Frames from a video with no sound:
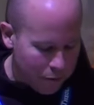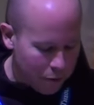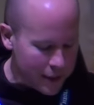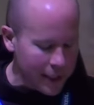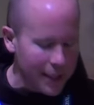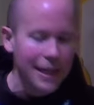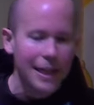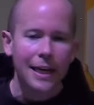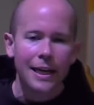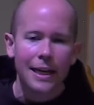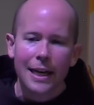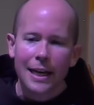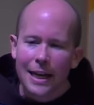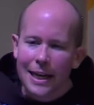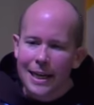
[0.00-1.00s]
was akin,
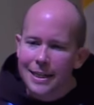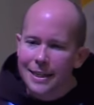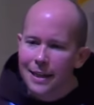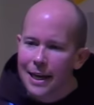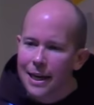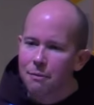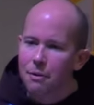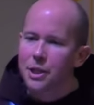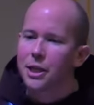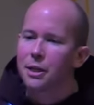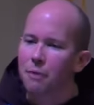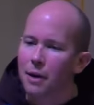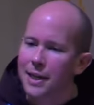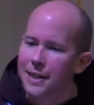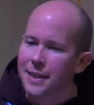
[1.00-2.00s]
in his language, he
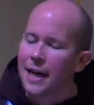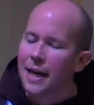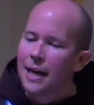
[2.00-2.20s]
writes,